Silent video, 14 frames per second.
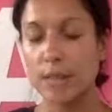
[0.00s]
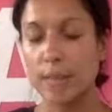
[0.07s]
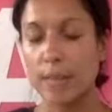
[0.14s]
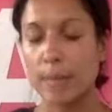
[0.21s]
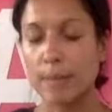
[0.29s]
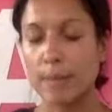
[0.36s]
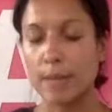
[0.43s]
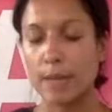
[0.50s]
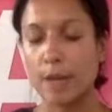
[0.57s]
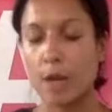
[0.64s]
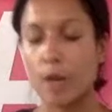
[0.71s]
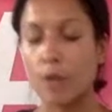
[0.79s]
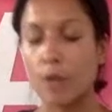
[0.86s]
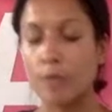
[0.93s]
May
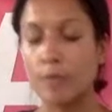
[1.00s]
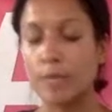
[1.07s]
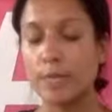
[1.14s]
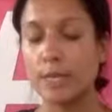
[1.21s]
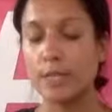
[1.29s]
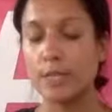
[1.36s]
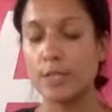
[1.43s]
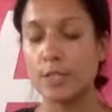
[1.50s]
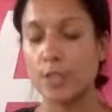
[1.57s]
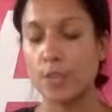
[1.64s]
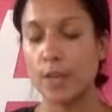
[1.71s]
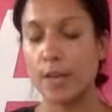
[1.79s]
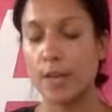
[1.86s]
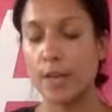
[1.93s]
all beings know
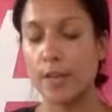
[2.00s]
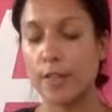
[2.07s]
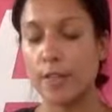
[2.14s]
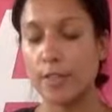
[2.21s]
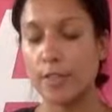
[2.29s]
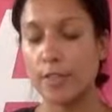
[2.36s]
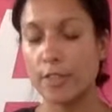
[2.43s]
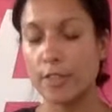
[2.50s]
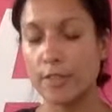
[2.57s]
health.